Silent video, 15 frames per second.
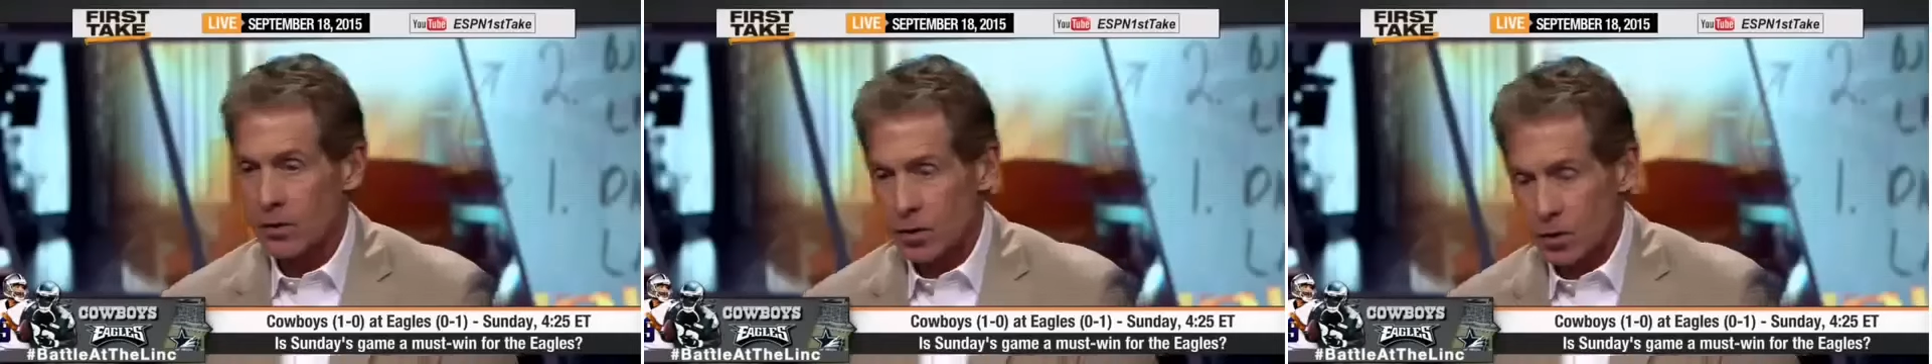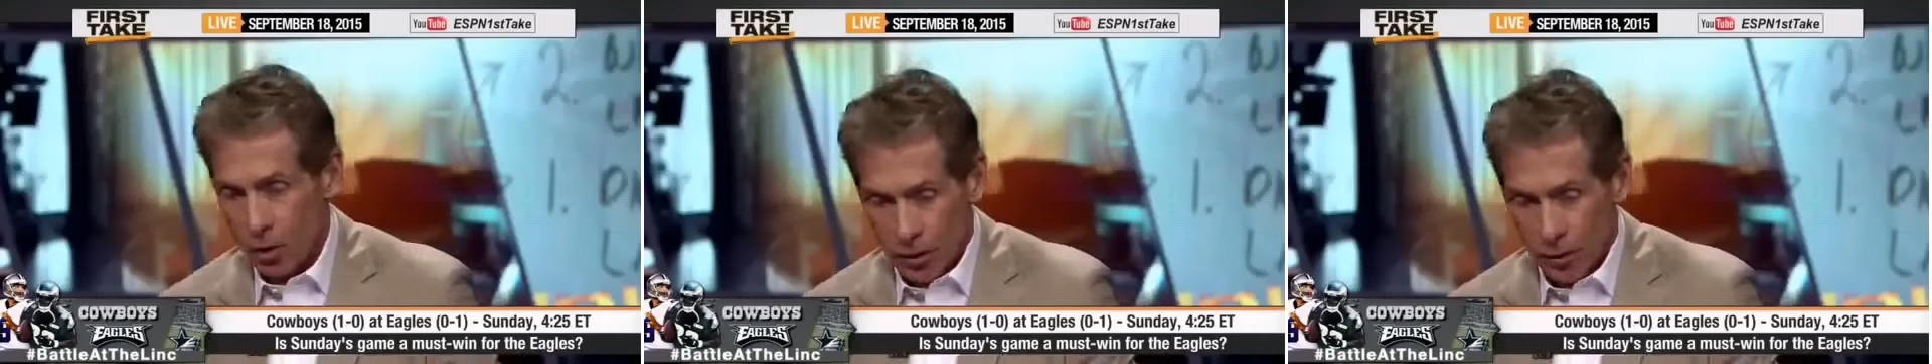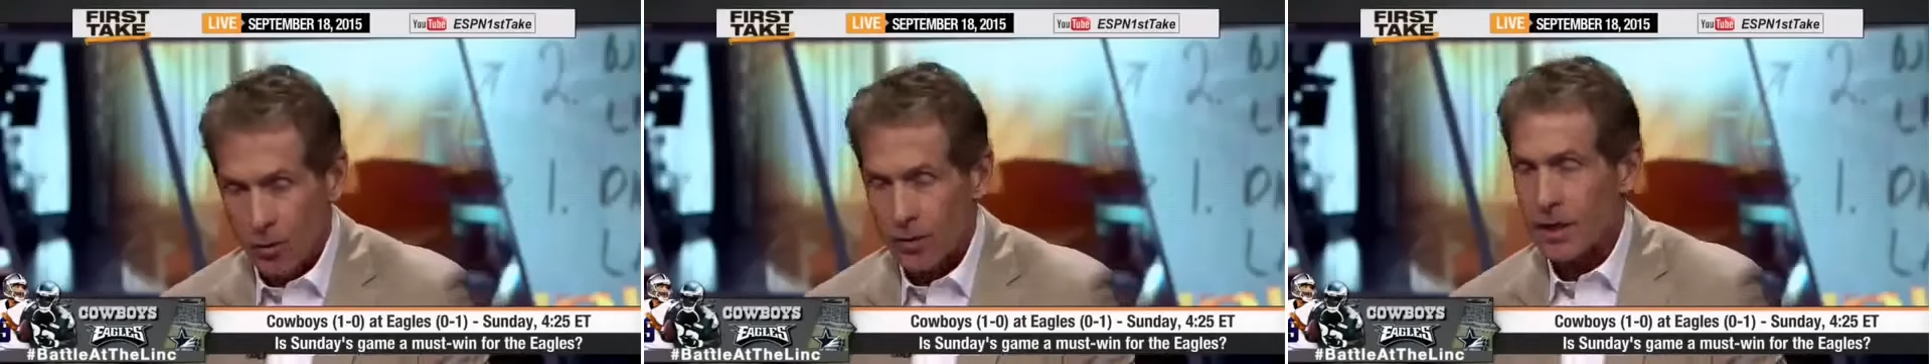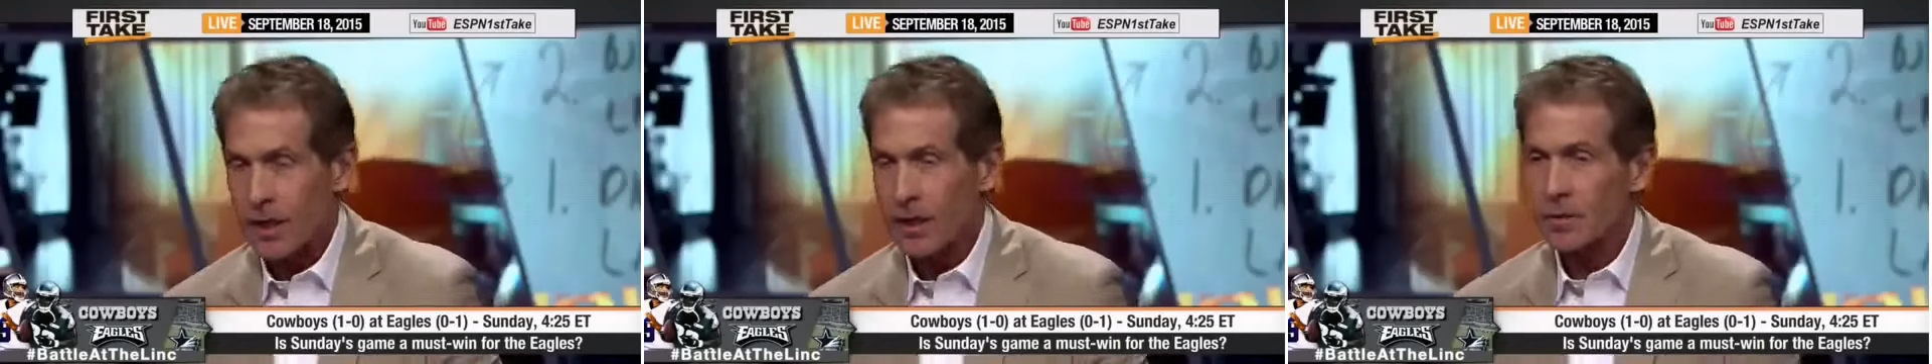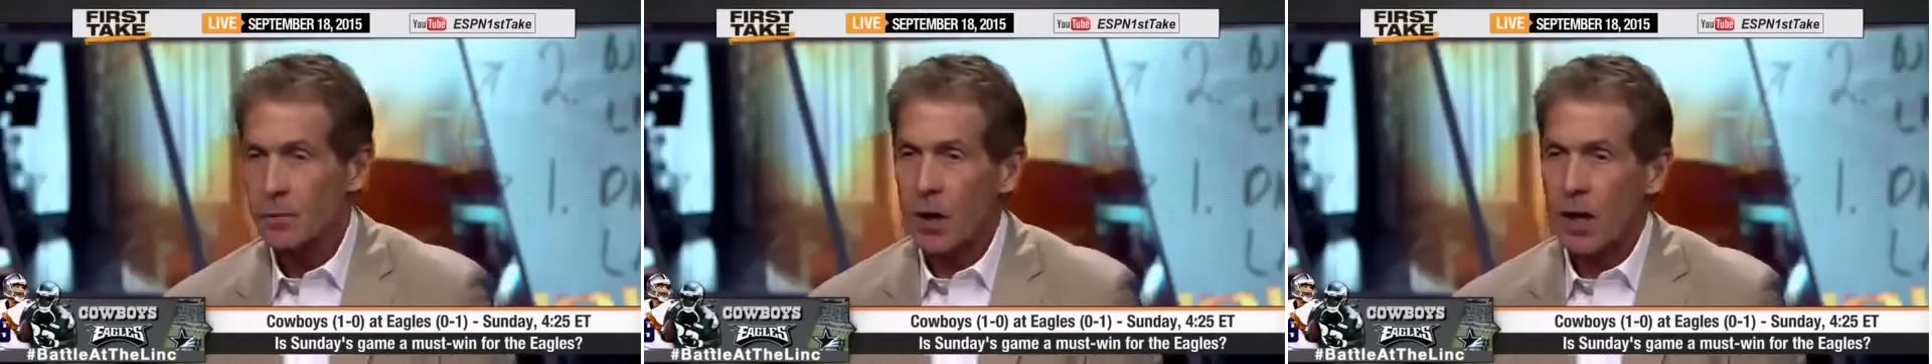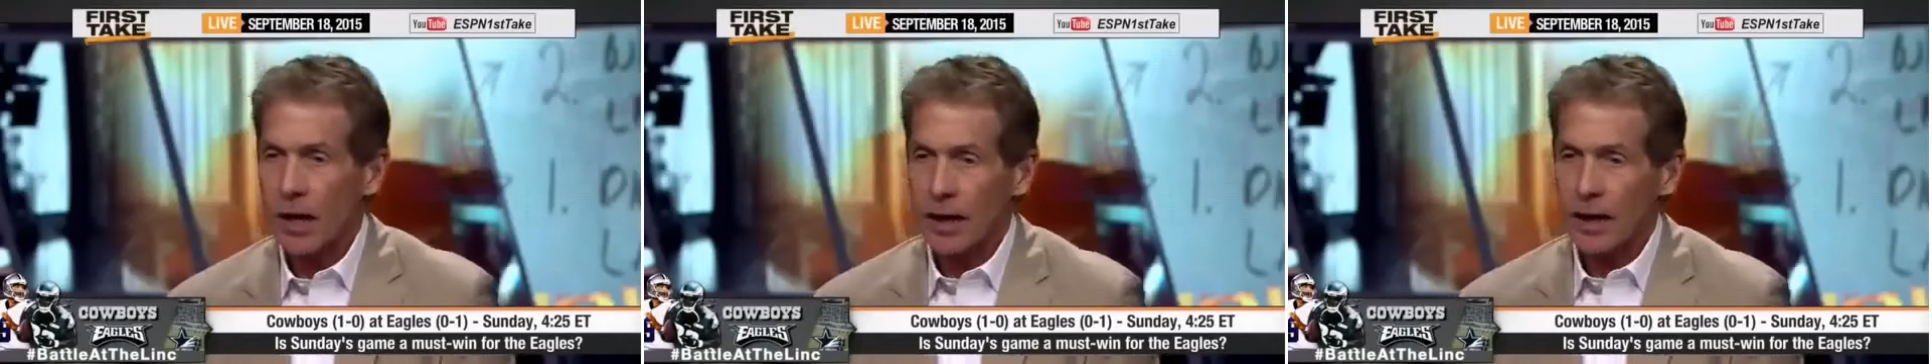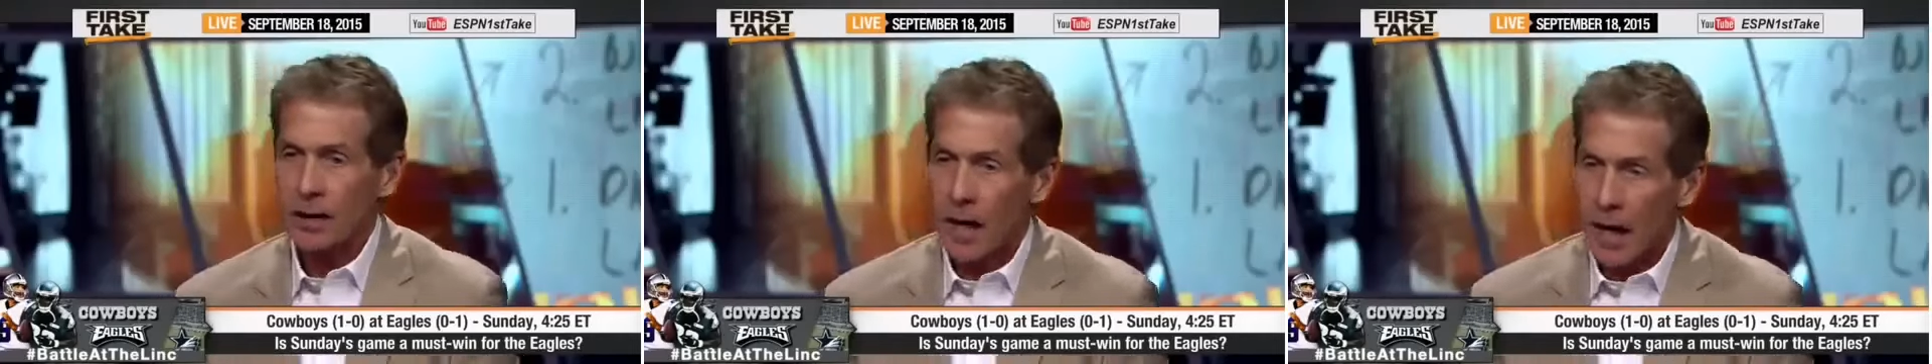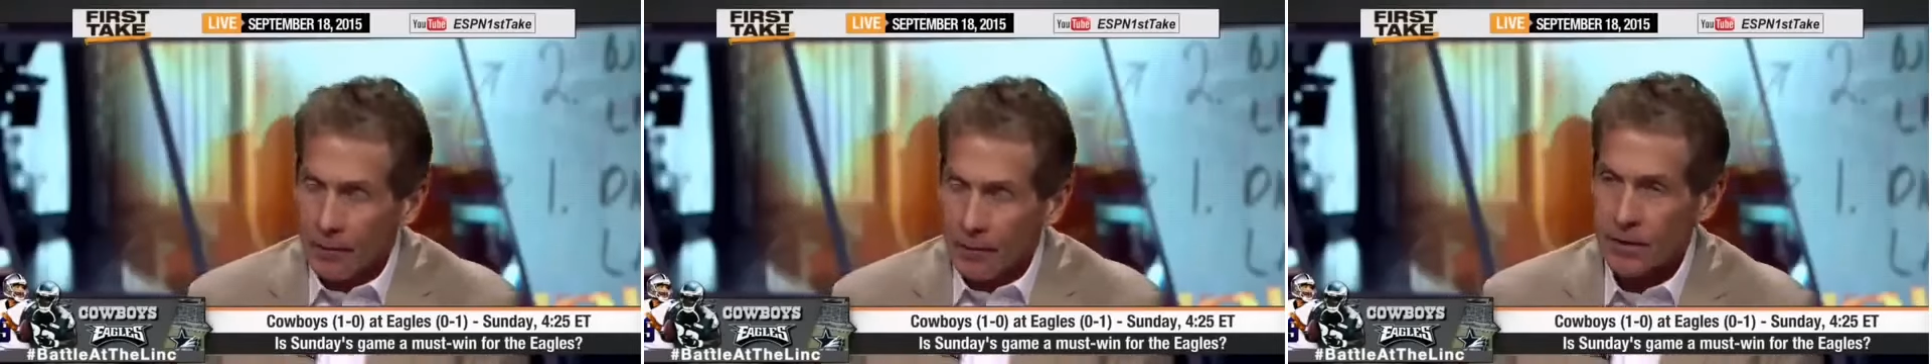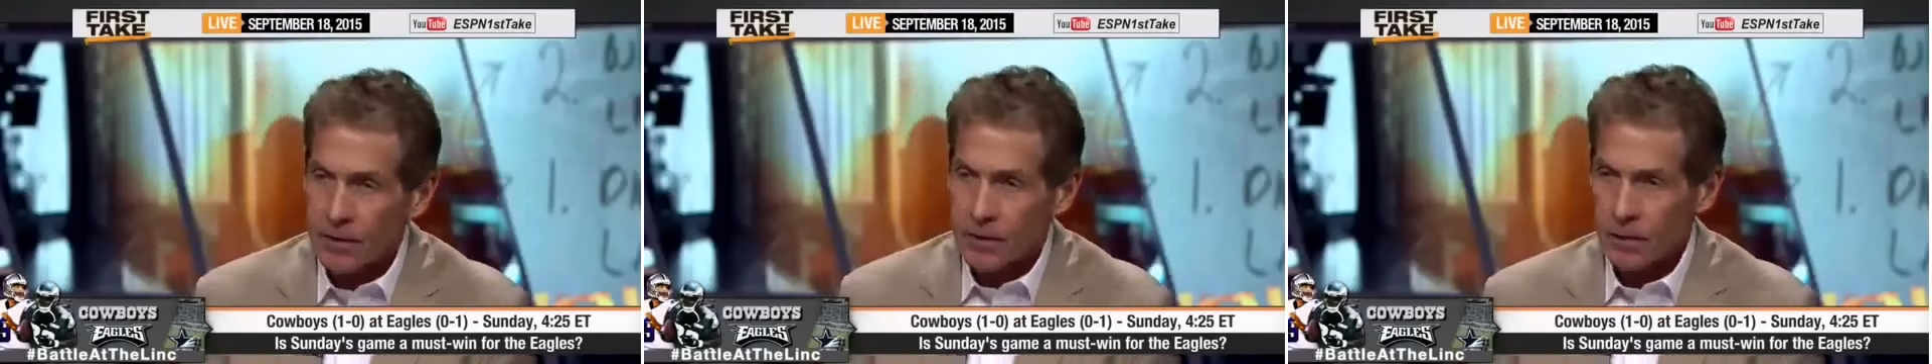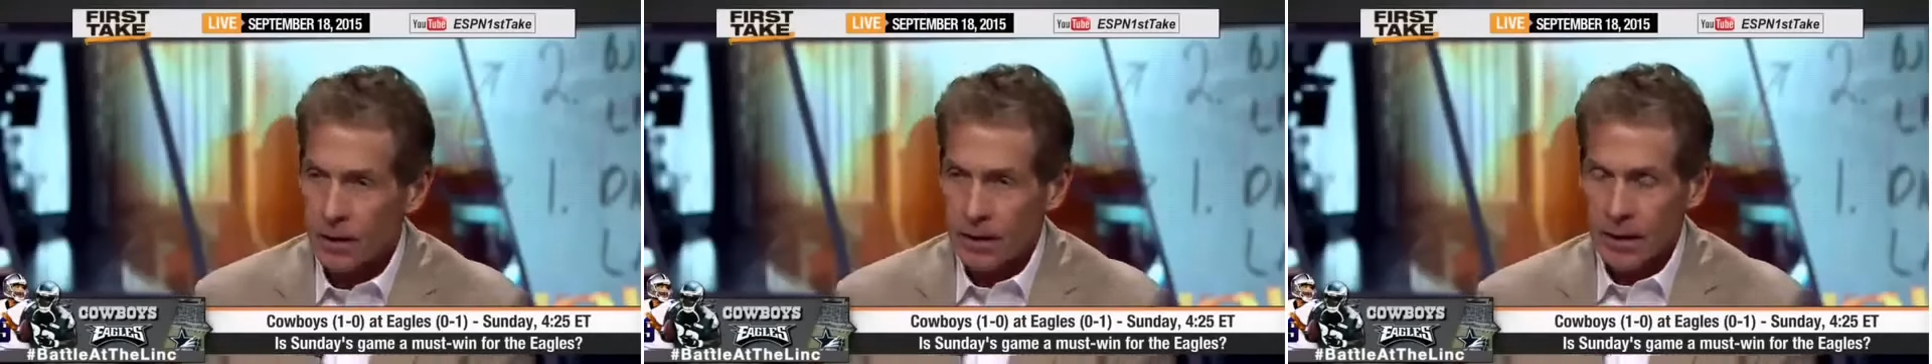starting with Dez Bryant,
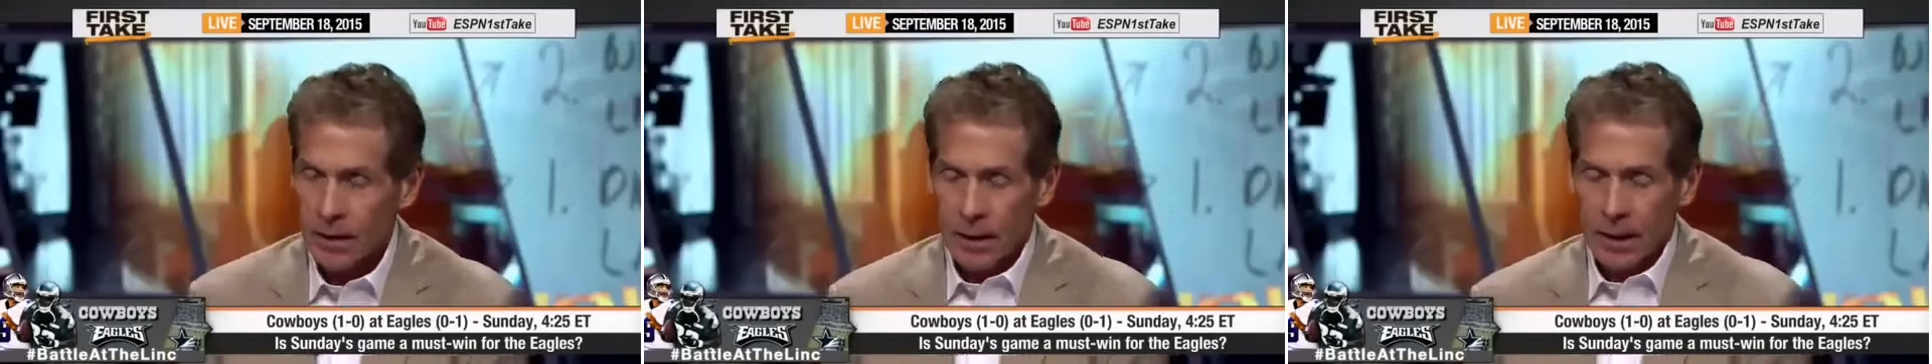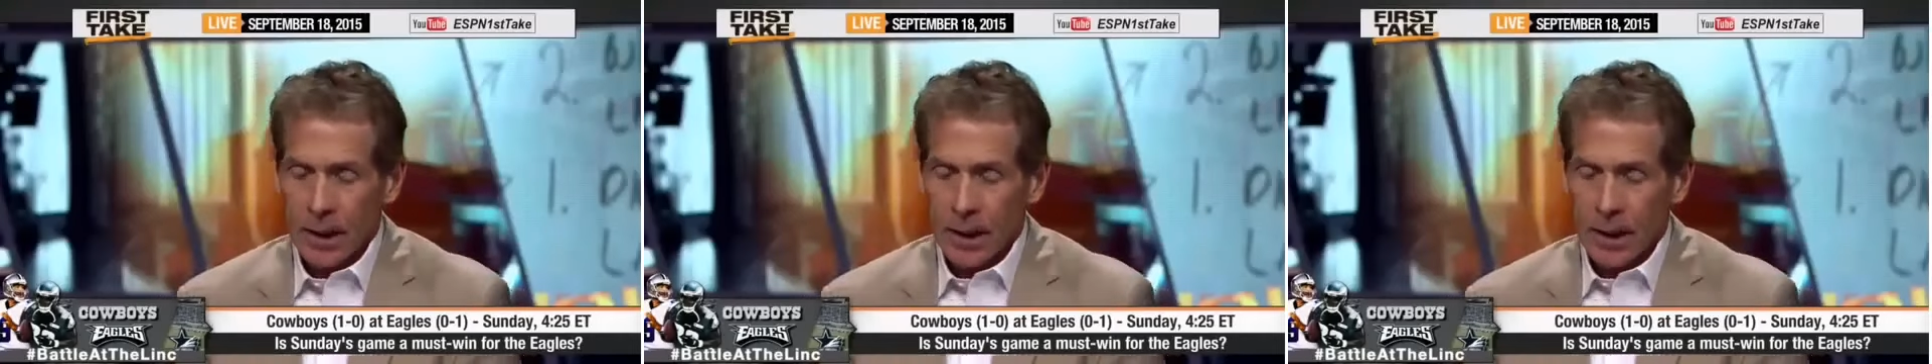obviously.